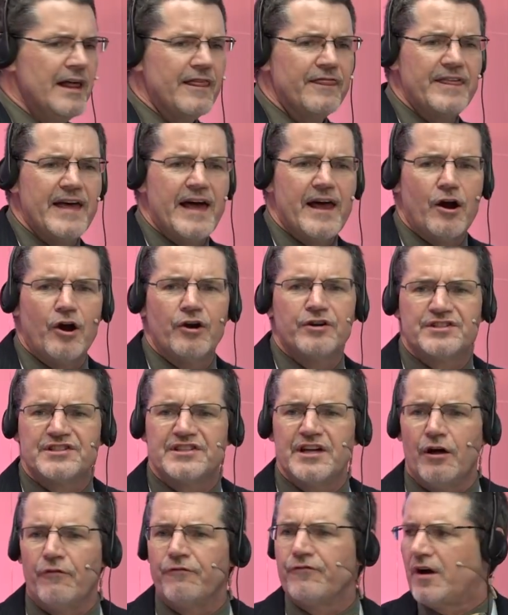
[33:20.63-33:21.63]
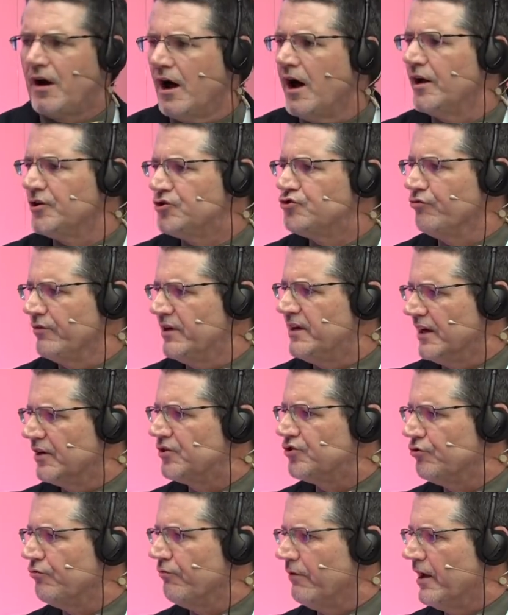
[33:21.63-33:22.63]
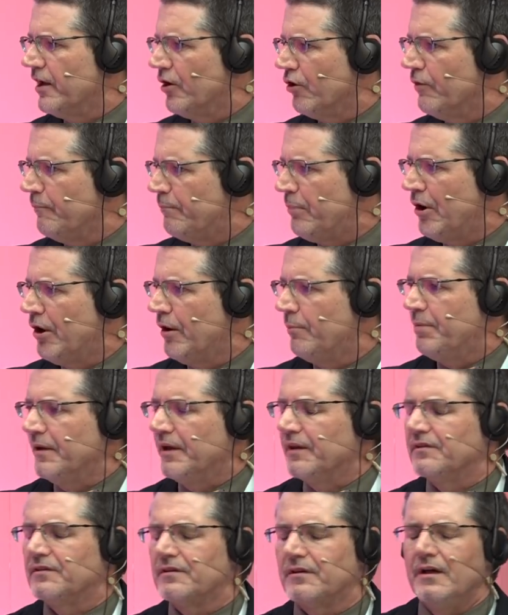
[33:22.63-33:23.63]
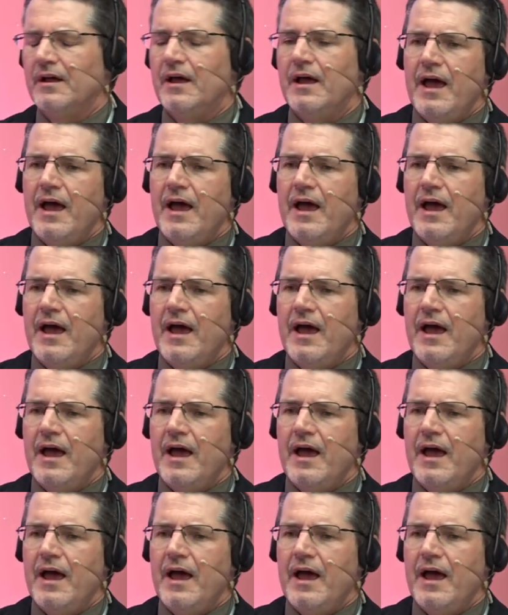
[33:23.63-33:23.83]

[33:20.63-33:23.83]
that are self-contradictory on purpose.